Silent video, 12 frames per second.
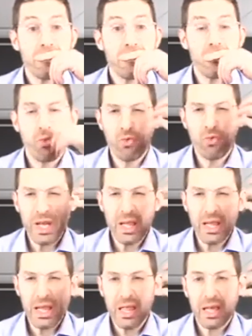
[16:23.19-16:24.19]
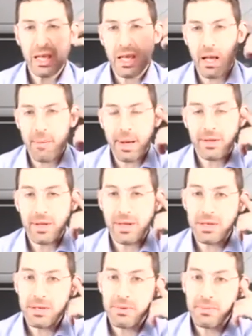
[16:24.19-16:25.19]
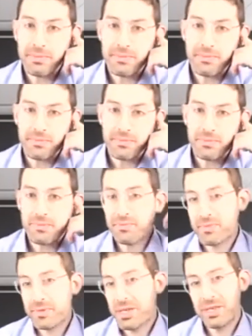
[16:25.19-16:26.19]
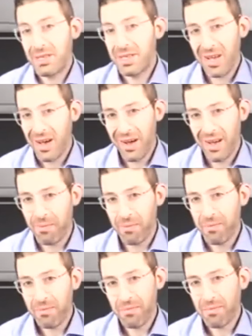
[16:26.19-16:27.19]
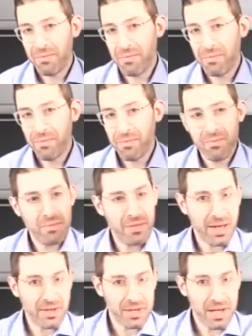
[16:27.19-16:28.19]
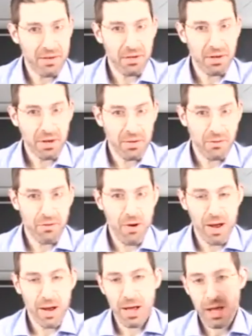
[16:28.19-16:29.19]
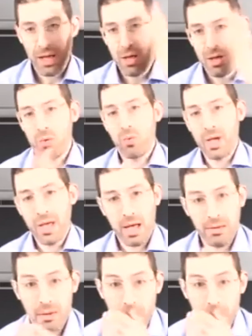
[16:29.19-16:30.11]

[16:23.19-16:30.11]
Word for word: really thinking about this. This is the time Thanksgiving, Friday, the weekend.